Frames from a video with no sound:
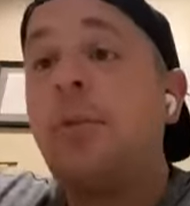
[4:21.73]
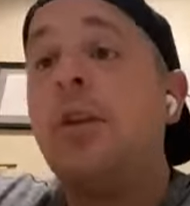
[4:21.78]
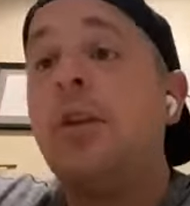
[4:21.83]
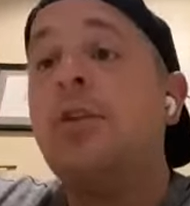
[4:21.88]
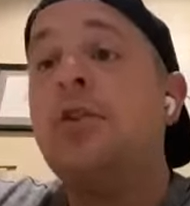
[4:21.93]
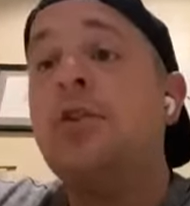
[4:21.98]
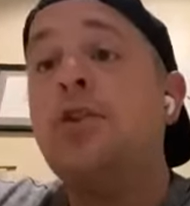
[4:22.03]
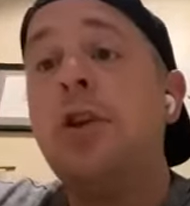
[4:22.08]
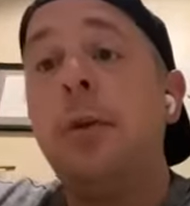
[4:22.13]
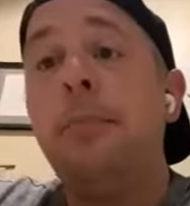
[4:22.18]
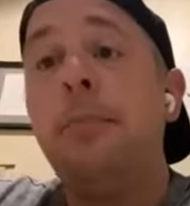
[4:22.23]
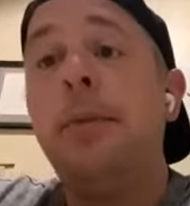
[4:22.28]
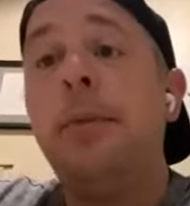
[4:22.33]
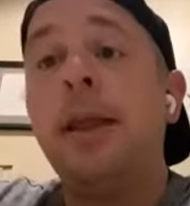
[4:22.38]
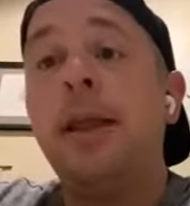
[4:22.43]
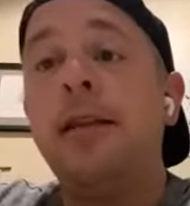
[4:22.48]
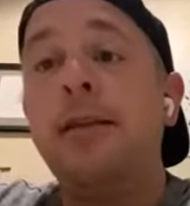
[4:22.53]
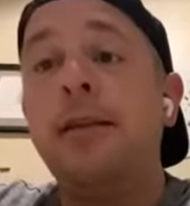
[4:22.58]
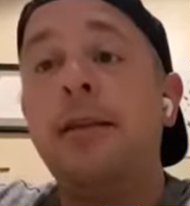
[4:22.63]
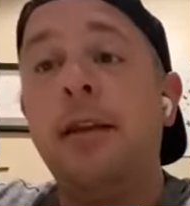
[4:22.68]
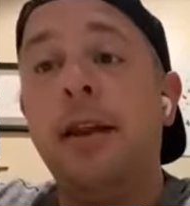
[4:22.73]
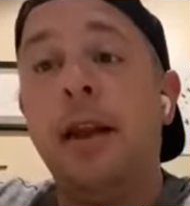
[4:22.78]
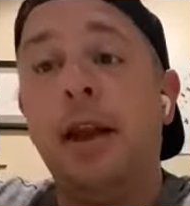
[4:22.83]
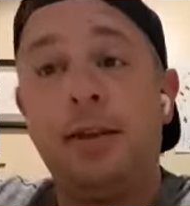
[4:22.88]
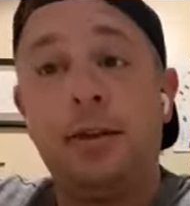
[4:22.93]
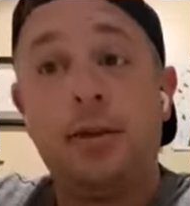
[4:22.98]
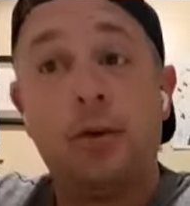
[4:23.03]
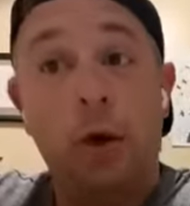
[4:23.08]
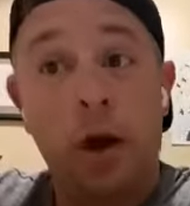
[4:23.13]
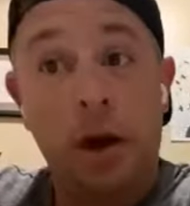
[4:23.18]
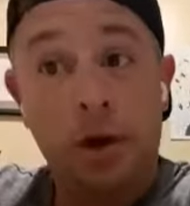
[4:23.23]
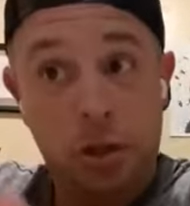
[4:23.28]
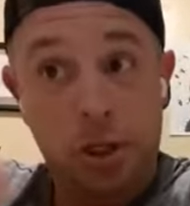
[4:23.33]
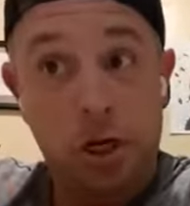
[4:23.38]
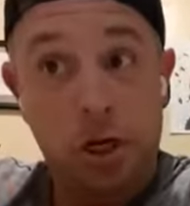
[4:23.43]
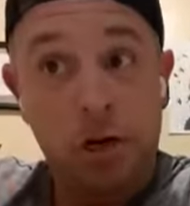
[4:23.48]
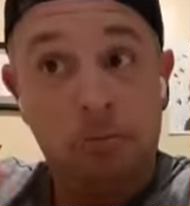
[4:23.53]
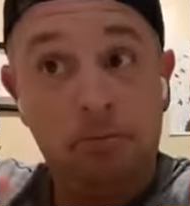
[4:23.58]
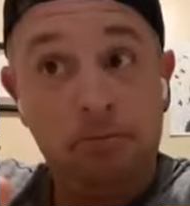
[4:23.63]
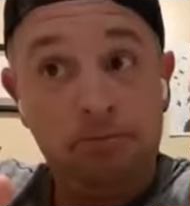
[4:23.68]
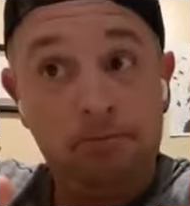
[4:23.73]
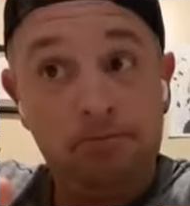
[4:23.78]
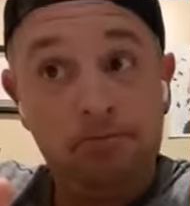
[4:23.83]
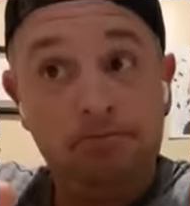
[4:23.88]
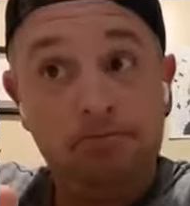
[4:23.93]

Jumping into the next question,